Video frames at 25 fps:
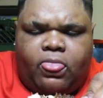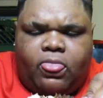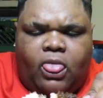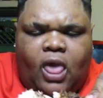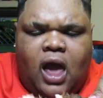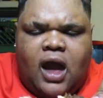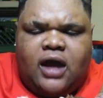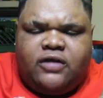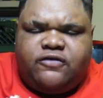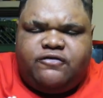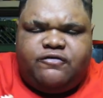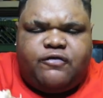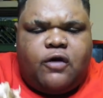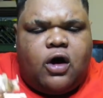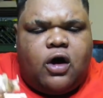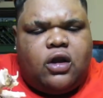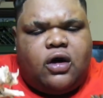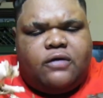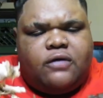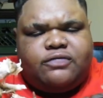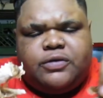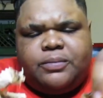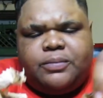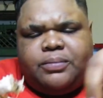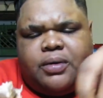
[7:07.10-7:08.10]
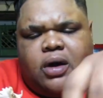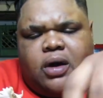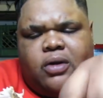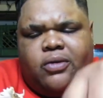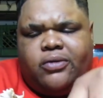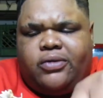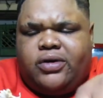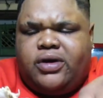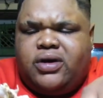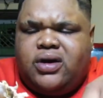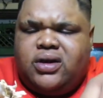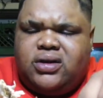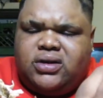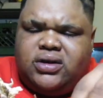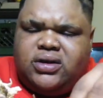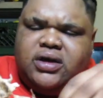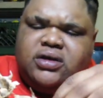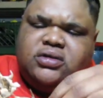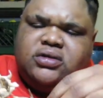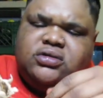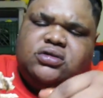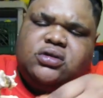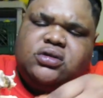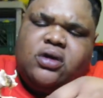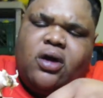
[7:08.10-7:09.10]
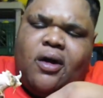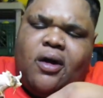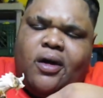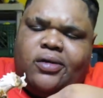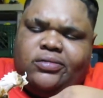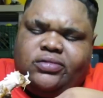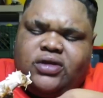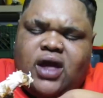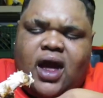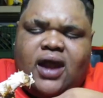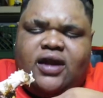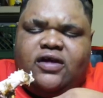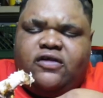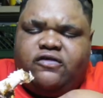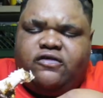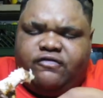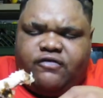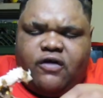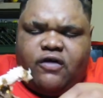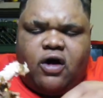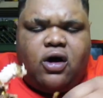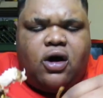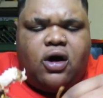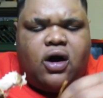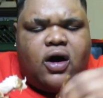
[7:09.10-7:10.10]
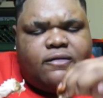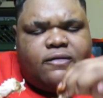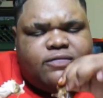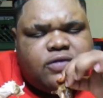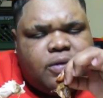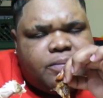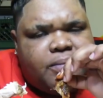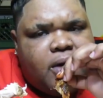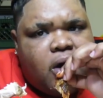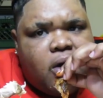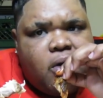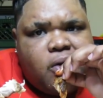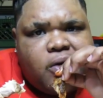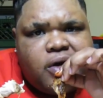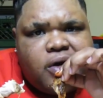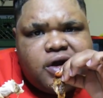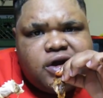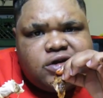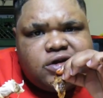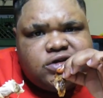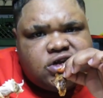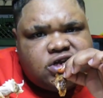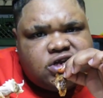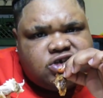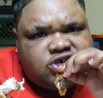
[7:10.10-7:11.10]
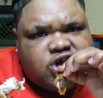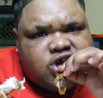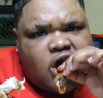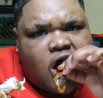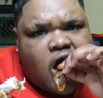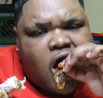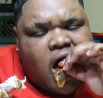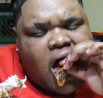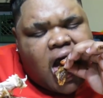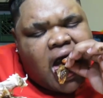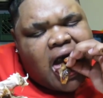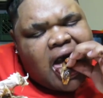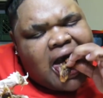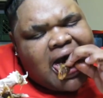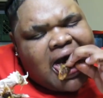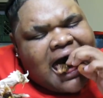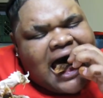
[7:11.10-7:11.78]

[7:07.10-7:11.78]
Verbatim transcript: That's fall off the bone goodness. That is fall off the bone goodness, y'all.